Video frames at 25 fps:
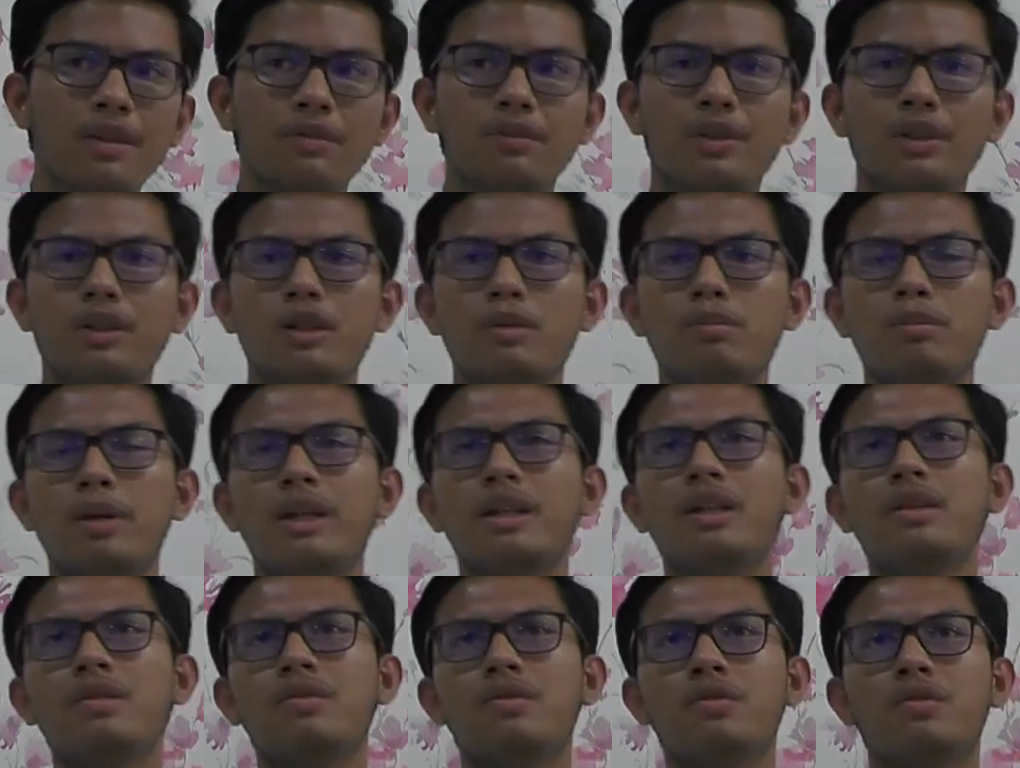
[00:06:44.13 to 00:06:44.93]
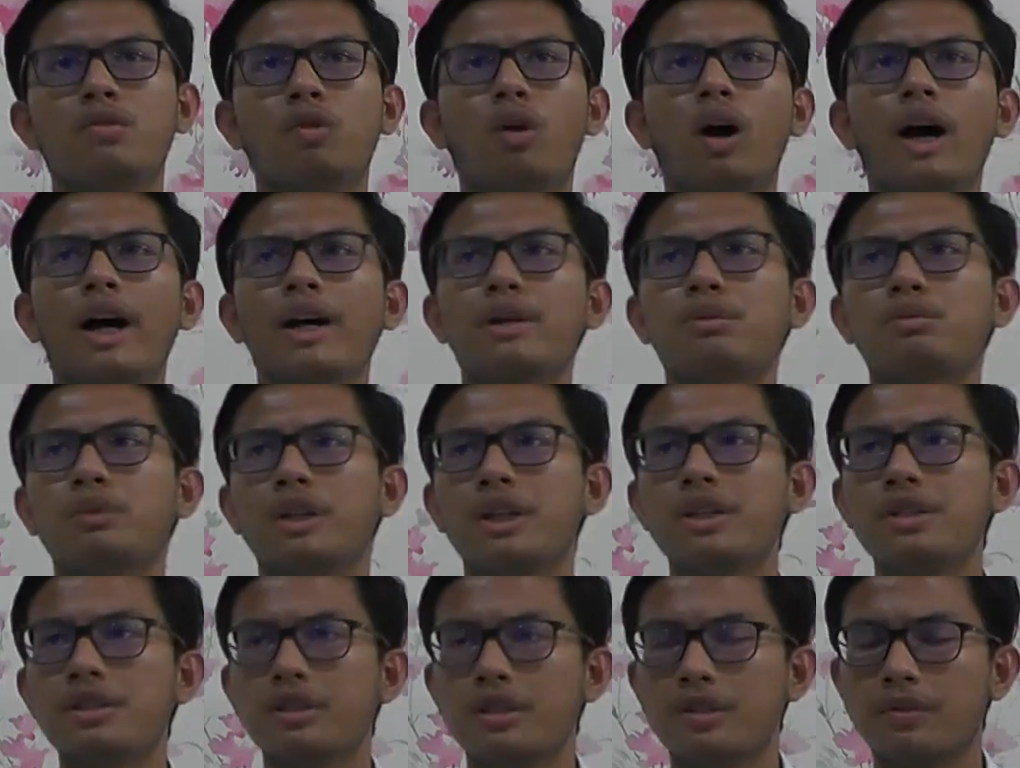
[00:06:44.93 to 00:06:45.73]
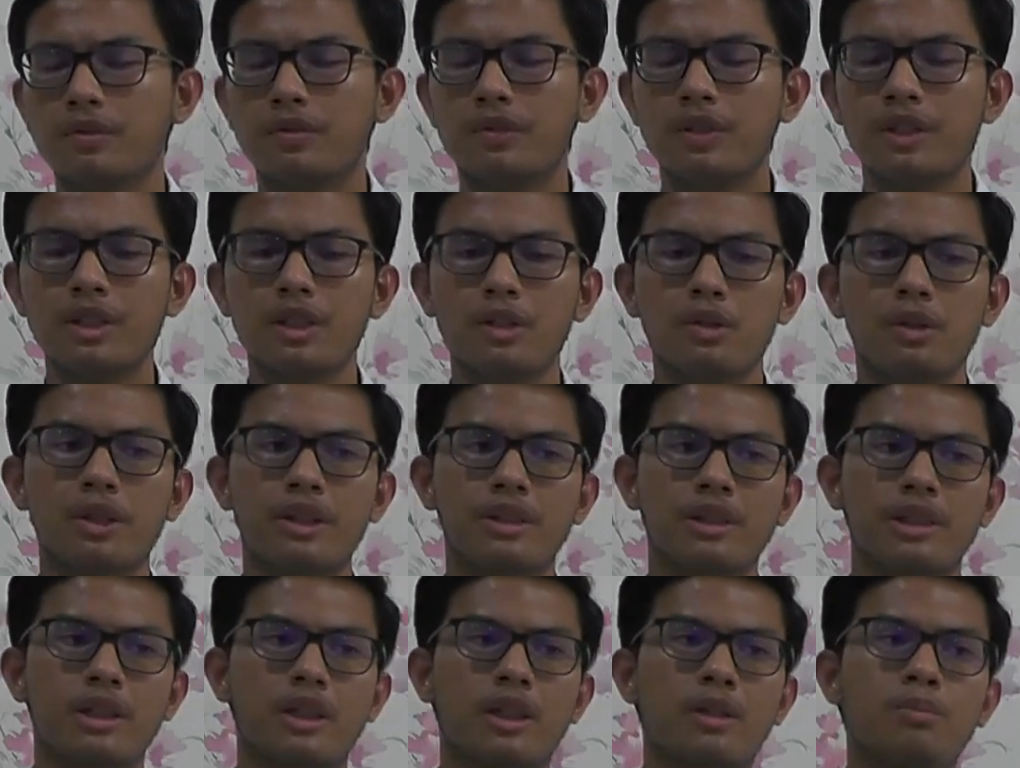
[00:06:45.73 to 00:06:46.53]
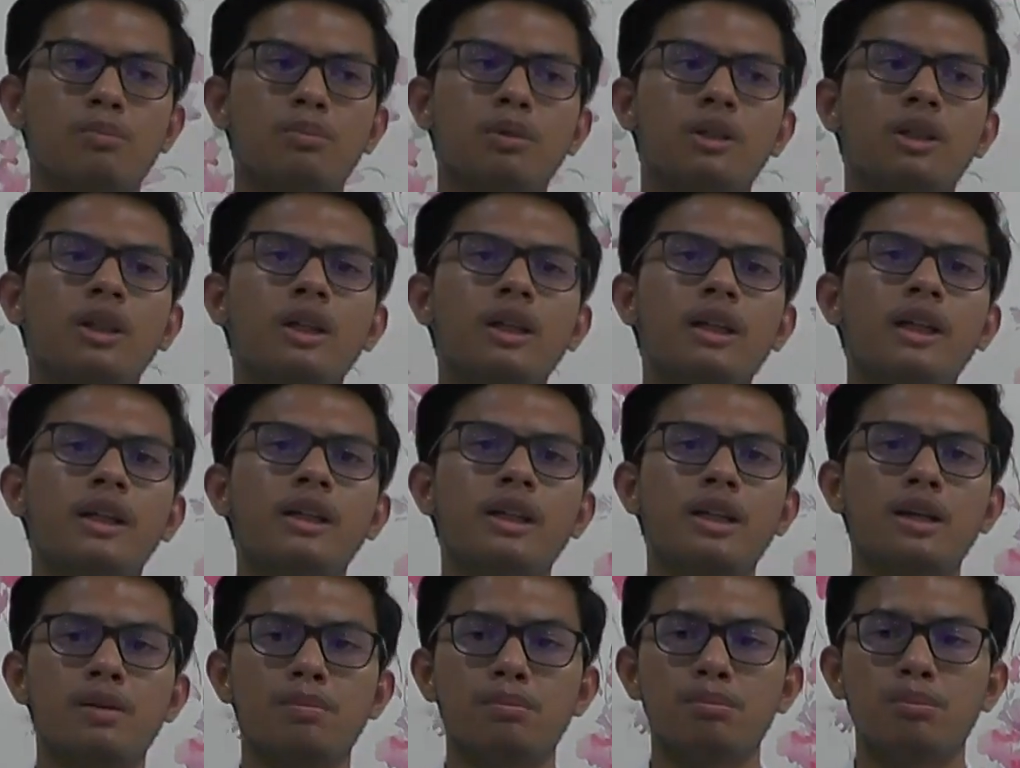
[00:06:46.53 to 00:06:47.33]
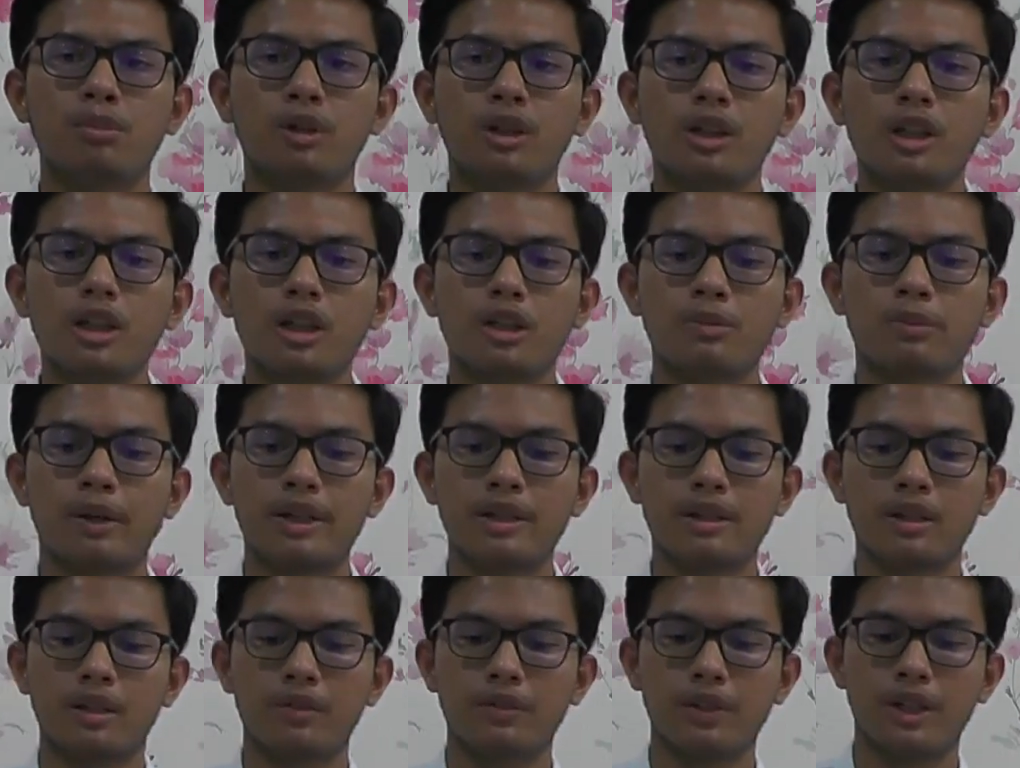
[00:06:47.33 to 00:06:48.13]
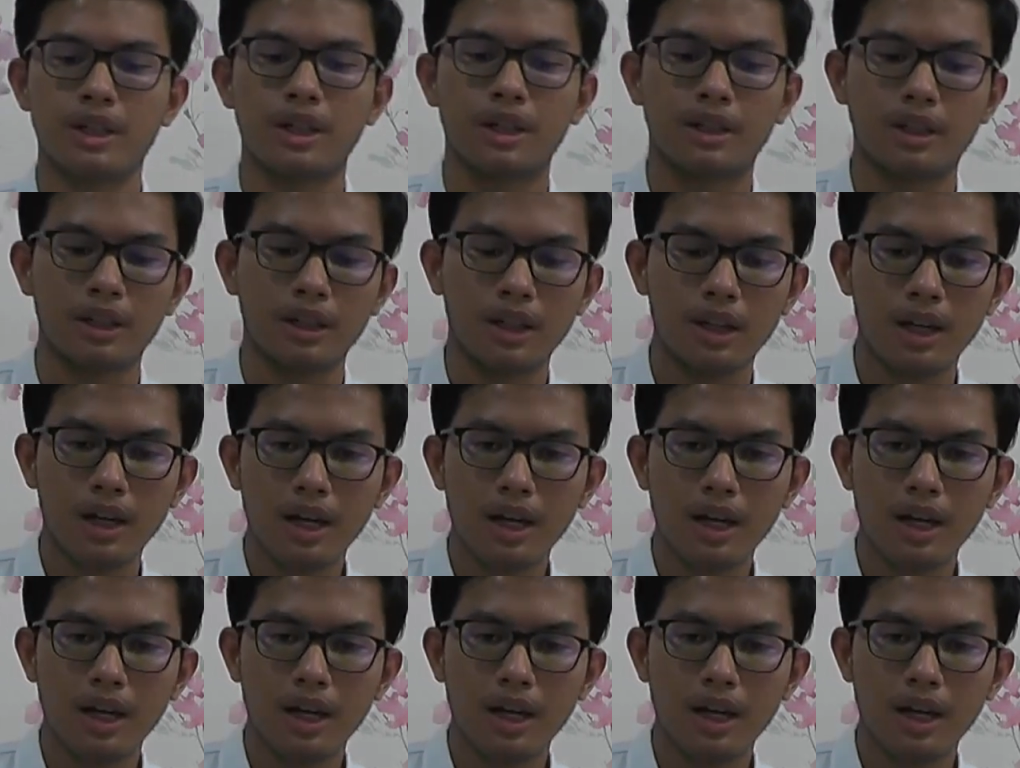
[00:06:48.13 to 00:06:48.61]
There are many wide ranges of video games that I can play and immerse myself in it.